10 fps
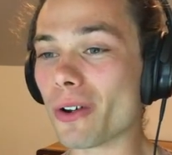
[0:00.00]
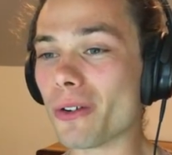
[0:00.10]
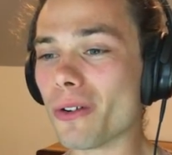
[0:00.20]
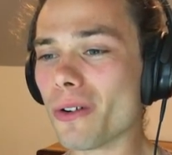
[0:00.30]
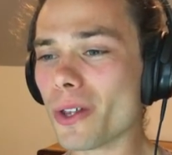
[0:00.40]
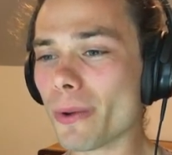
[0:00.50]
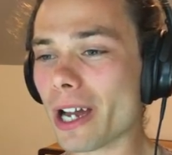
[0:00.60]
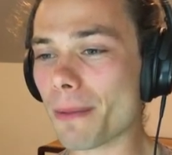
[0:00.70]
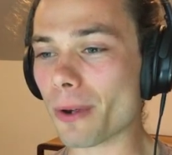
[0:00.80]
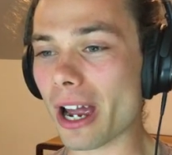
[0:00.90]
all the way
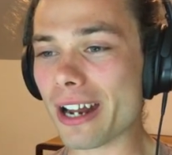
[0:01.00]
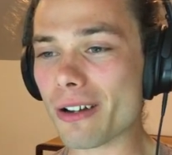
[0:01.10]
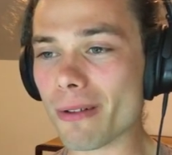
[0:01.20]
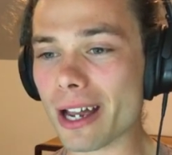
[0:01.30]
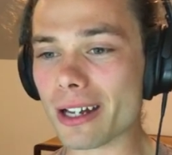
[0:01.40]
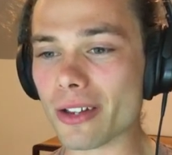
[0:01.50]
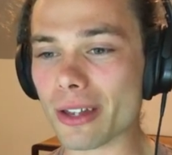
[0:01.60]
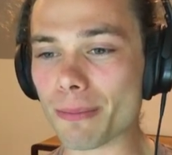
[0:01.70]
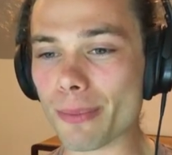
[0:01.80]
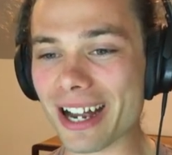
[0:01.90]
up and around, and
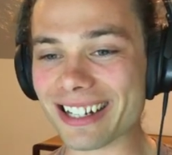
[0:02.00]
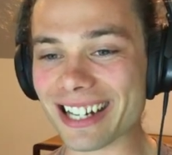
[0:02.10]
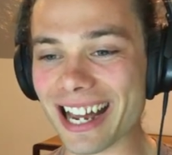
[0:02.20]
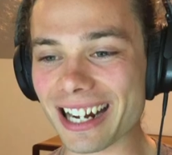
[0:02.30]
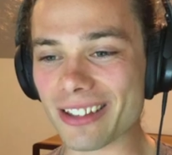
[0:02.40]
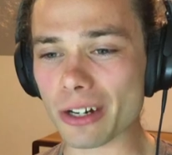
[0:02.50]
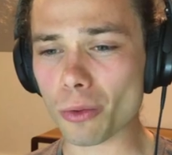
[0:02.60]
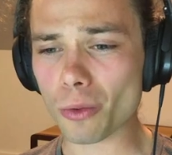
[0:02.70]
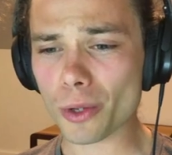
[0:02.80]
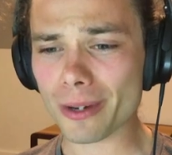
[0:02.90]
then back down, and then
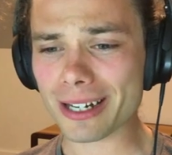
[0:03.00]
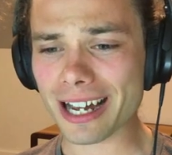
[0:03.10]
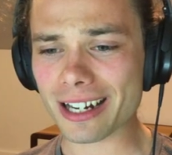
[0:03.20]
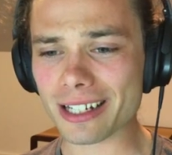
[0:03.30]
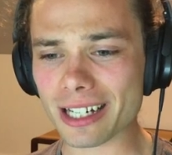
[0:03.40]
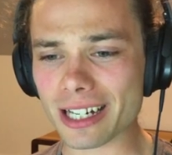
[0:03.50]
all the way down into